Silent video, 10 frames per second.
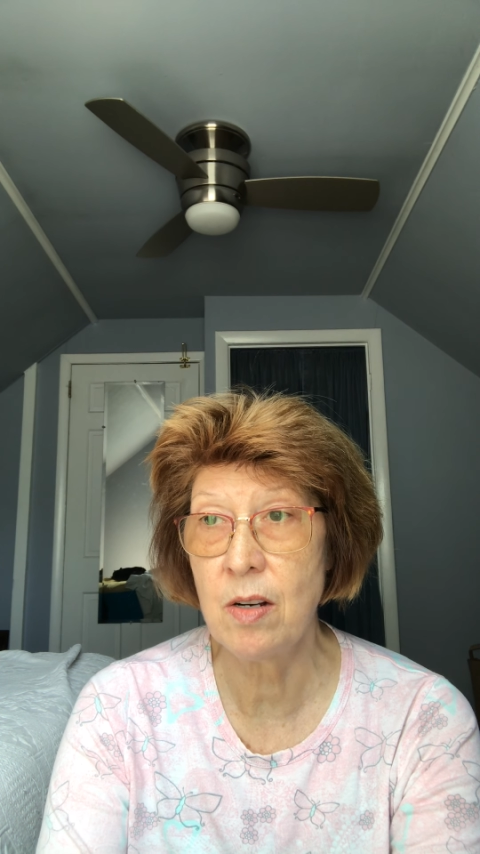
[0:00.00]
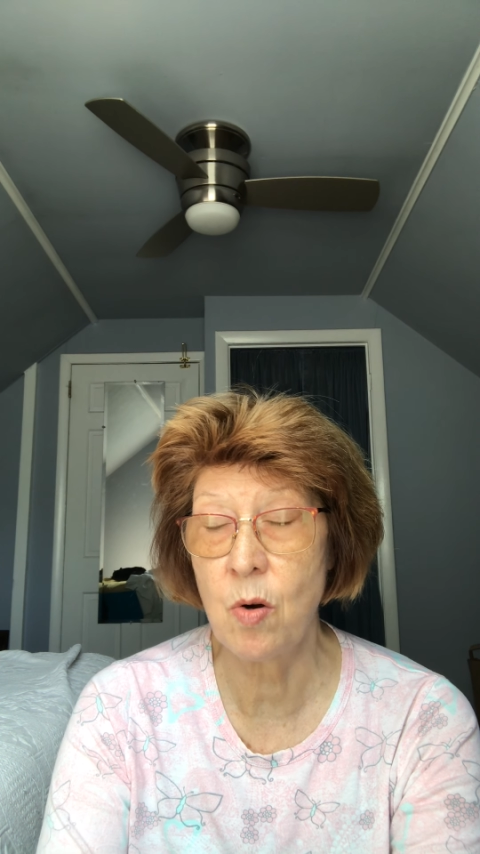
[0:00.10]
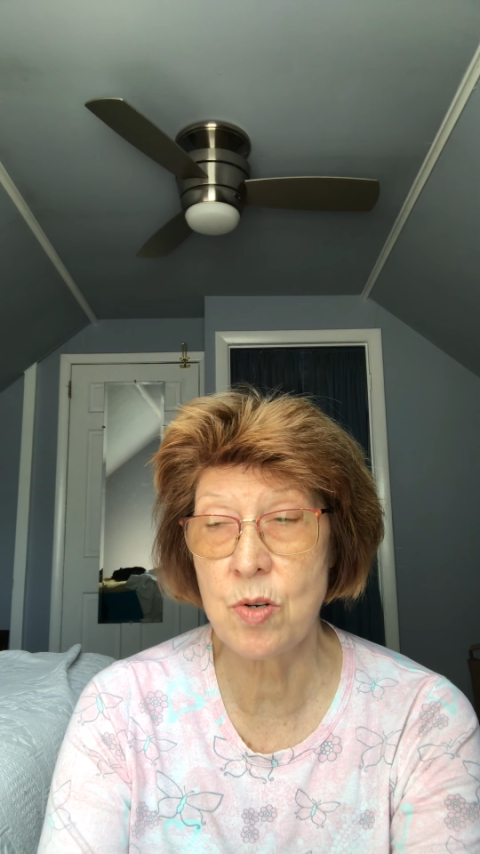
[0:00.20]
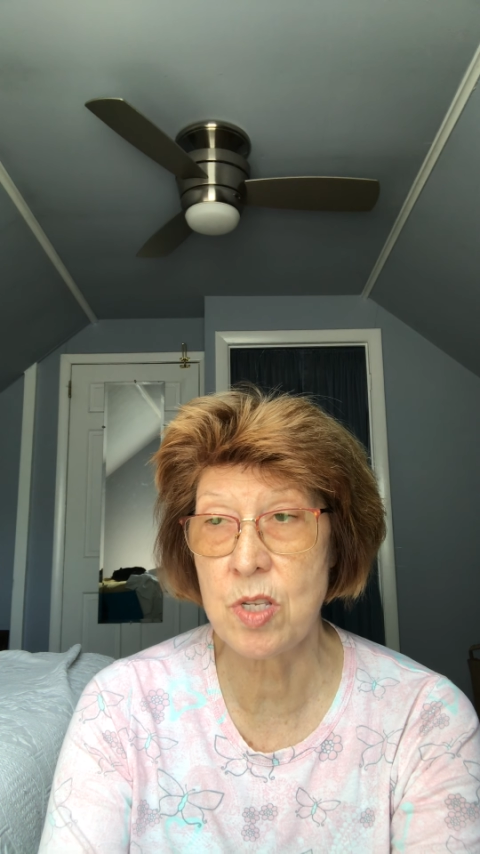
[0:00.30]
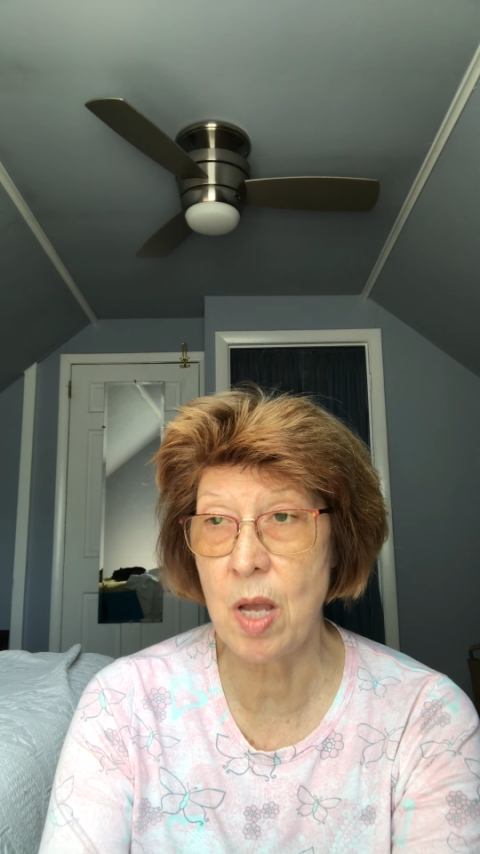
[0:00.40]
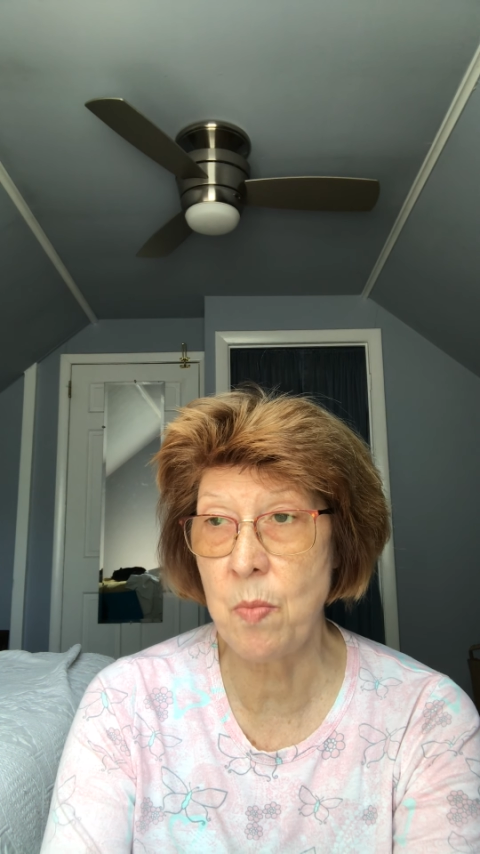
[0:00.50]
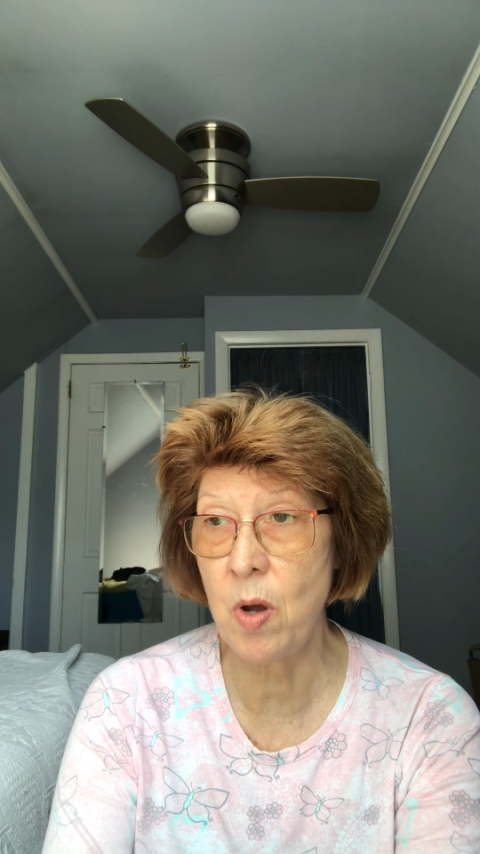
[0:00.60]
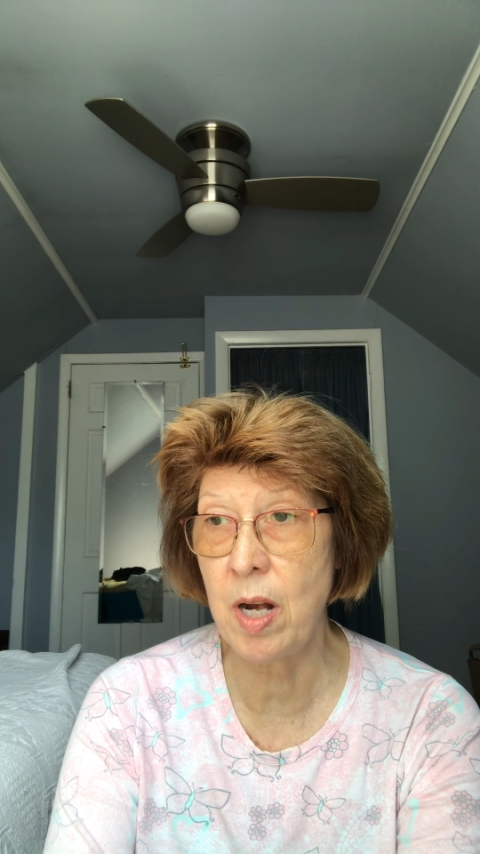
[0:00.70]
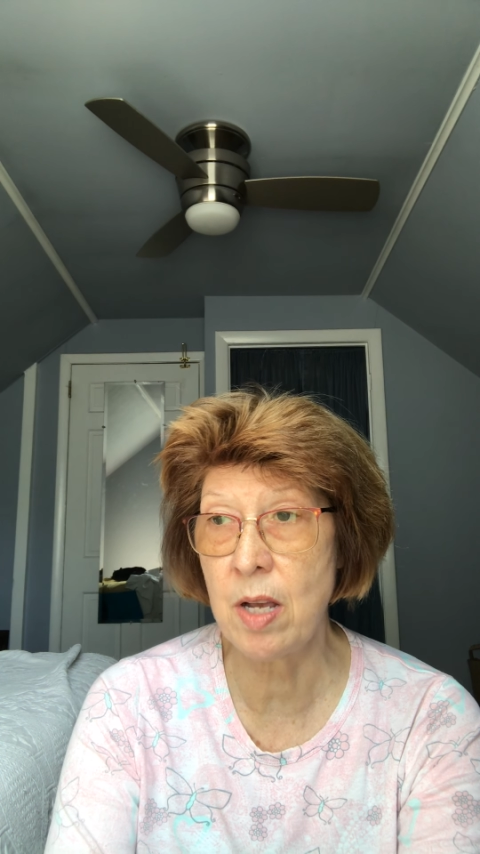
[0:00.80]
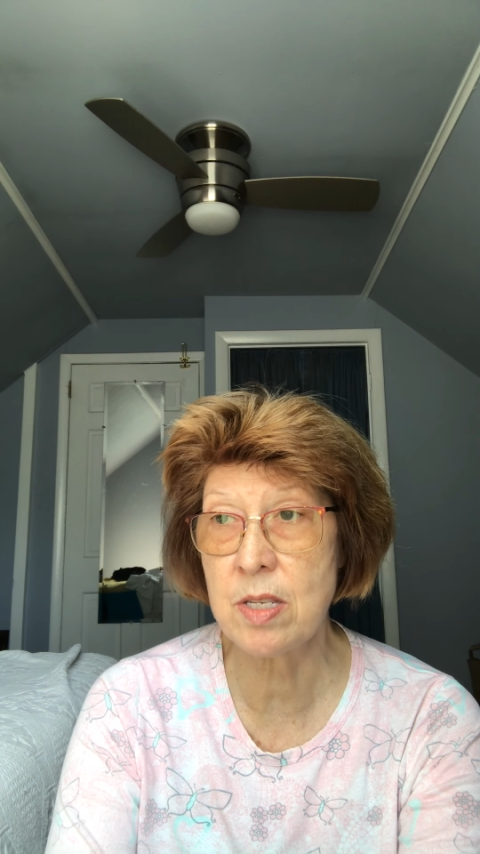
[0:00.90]
or
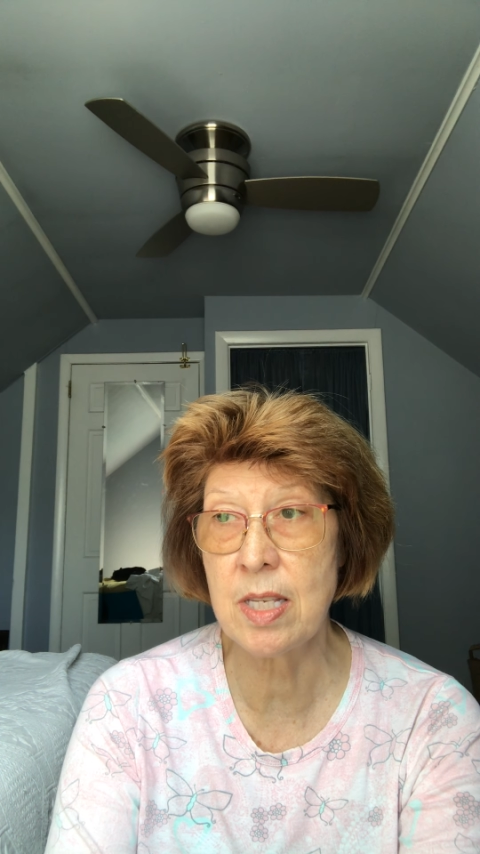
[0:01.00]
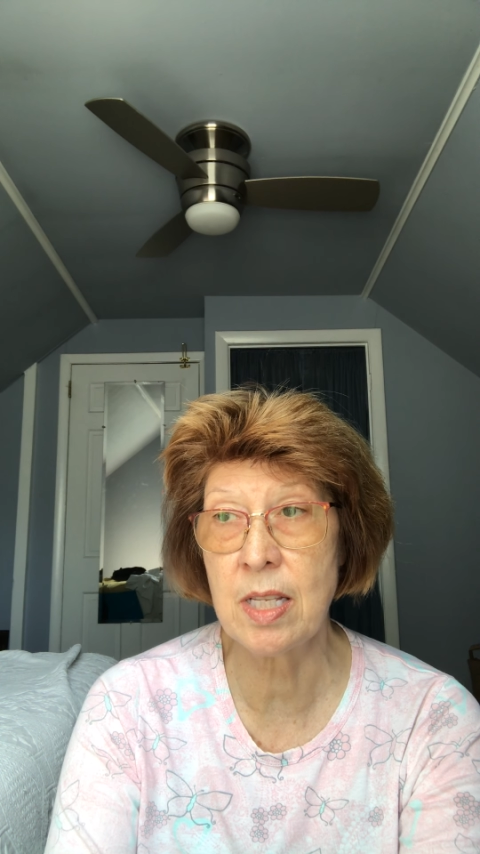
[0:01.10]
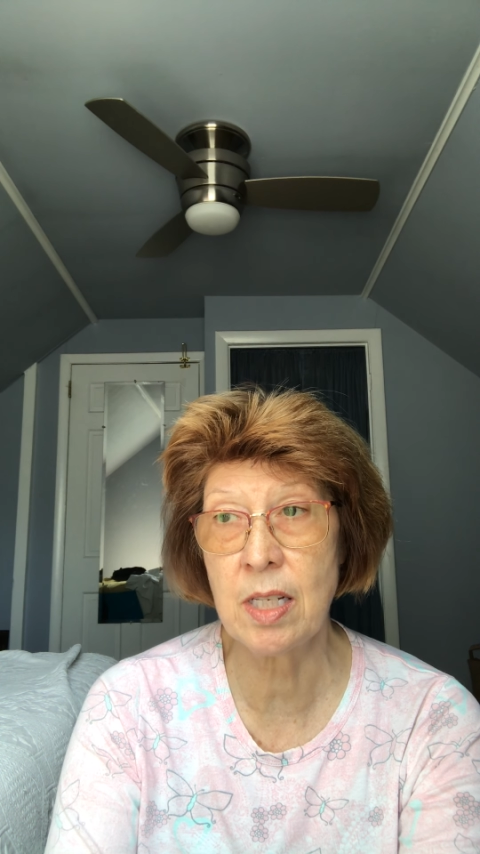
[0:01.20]
someone else in the